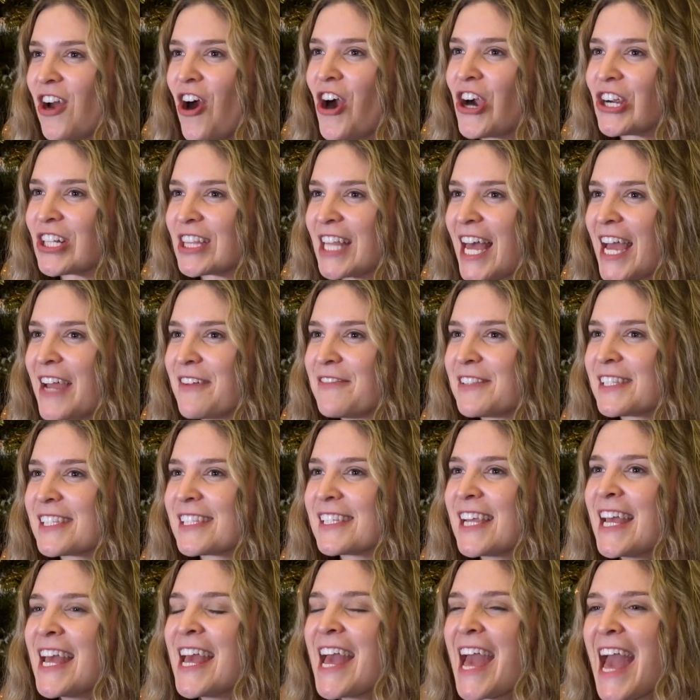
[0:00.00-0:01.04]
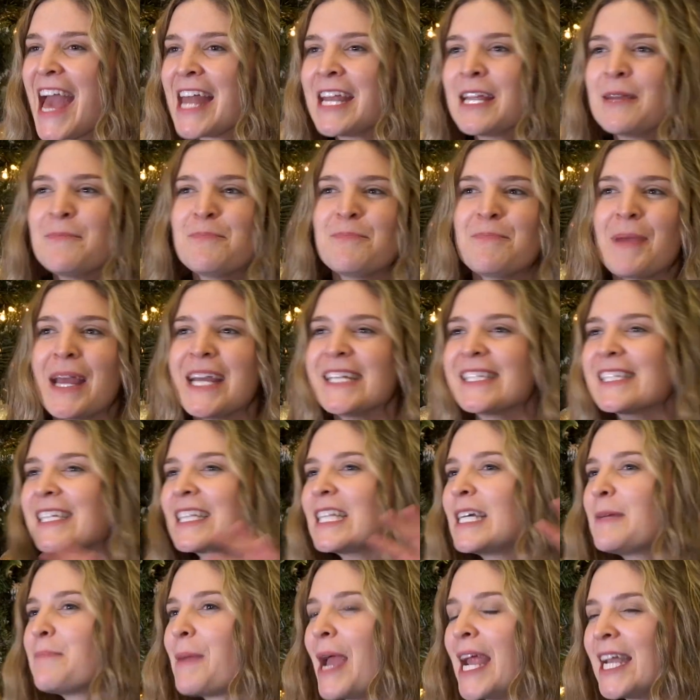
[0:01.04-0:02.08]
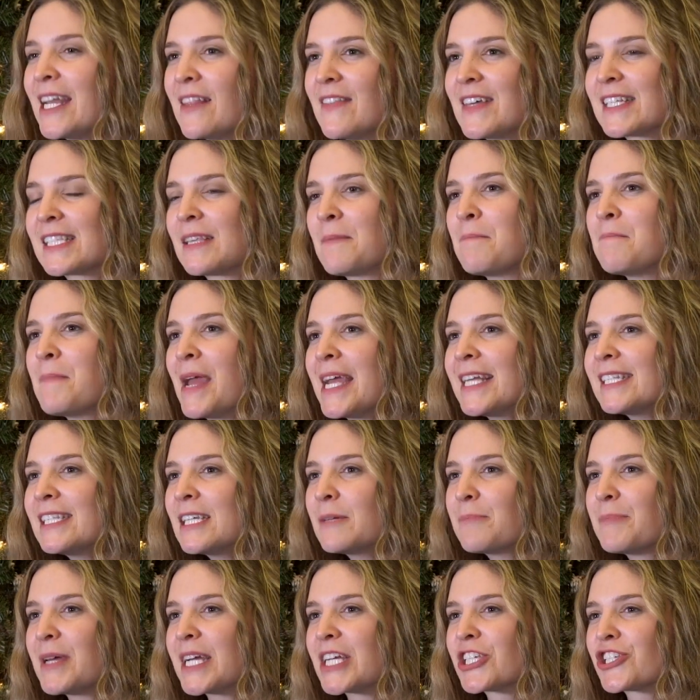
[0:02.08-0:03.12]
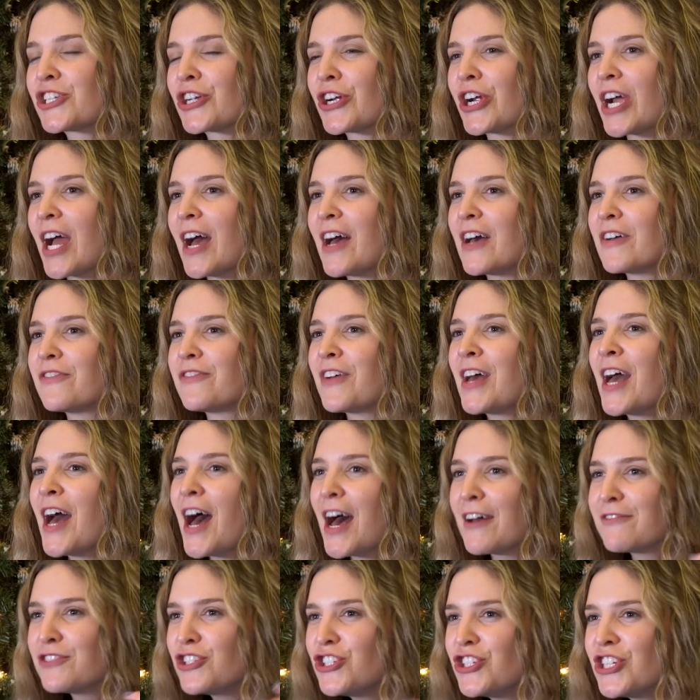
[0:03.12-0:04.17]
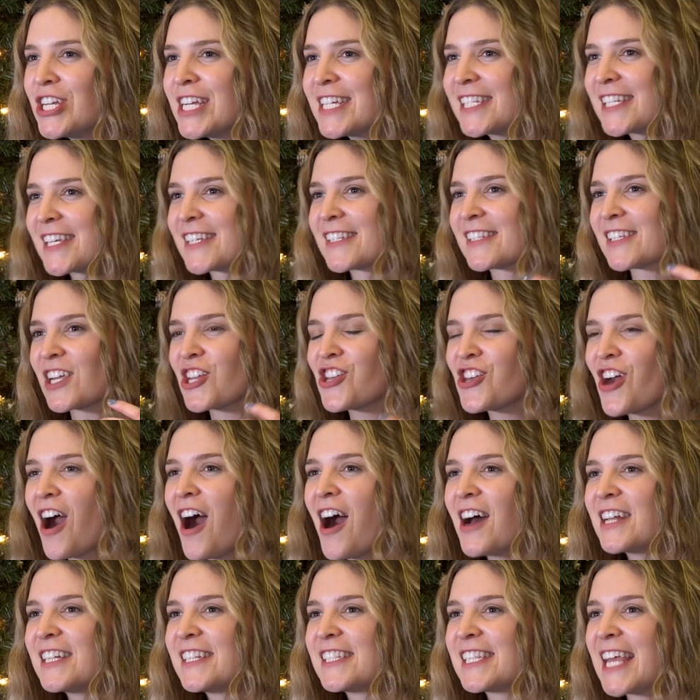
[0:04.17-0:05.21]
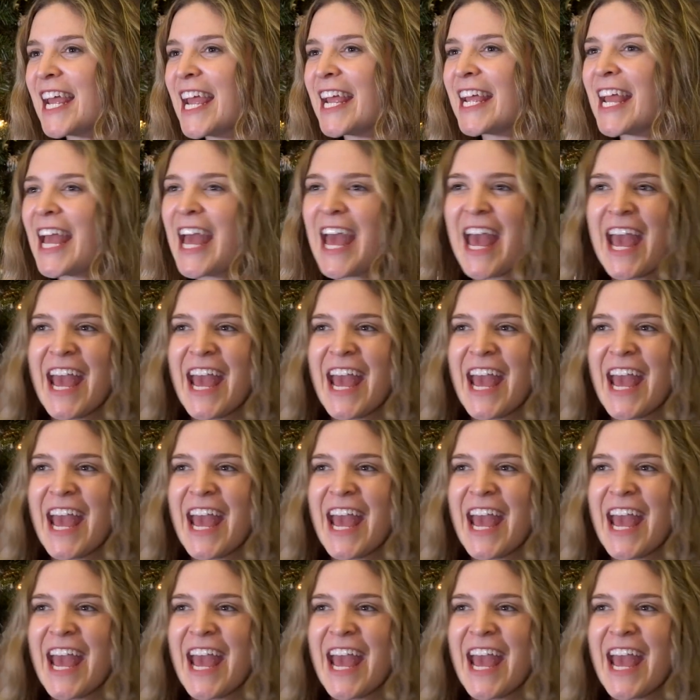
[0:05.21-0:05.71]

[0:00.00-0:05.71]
it to our lives. And he basically painted this amazing picture of Jesus, God saying,